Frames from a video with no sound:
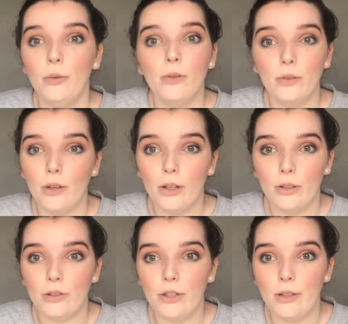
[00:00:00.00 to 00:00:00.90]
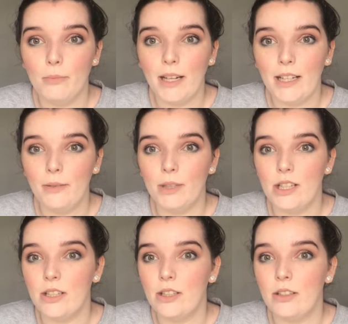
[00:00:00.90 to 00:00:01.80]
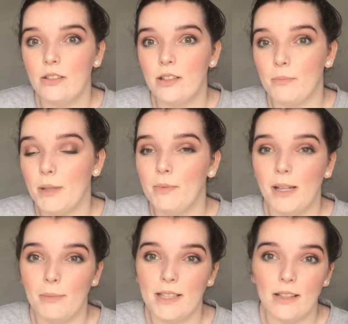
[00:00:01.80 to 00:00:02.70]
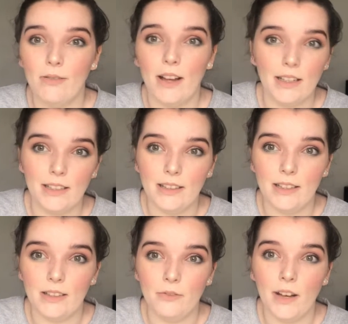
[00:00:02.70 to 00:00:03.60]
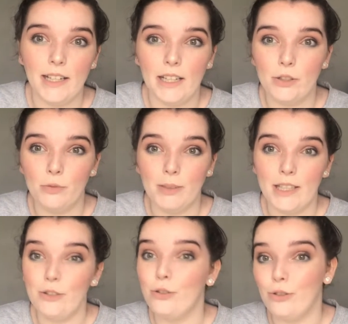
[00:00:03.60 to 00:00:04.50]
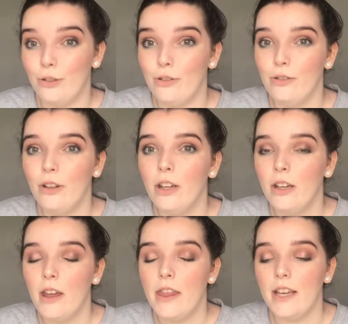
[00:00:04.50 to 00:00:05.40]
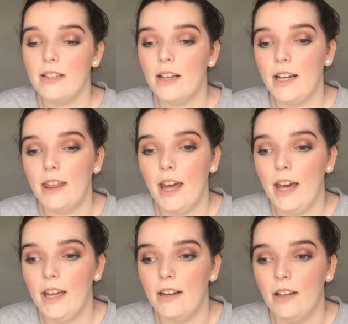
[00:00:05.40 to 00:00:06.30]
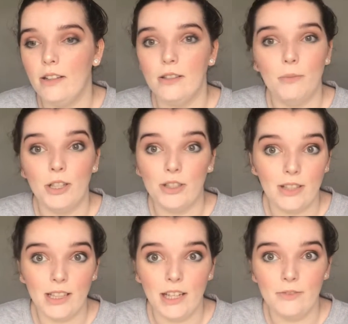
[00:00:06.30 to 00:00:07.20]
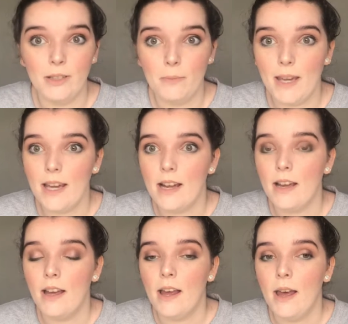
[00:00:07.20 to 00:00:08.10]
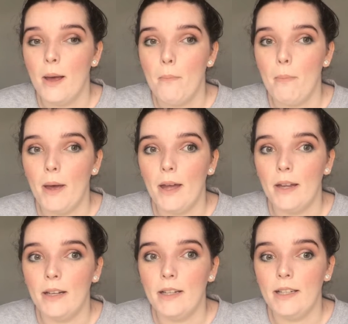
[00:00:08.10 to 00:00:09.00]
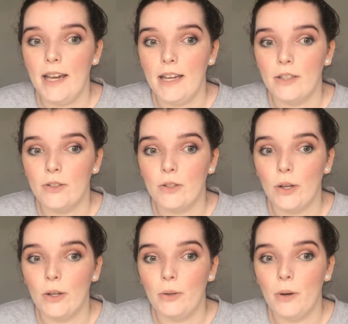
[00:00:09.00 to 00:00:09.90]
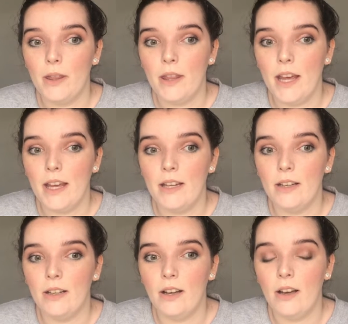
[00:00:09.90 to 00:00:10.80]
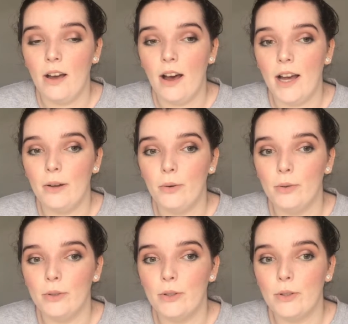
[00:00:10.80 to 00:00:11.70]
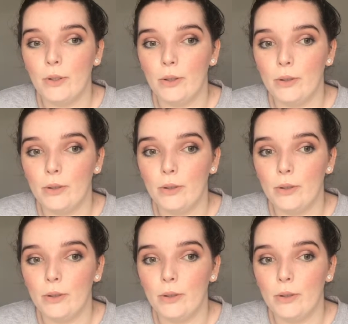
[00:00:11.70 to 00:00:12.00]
could cost you money, which some people like myself aren't in the financial place to do things like that as much as I'd love to be. But yeah, so, and then I also,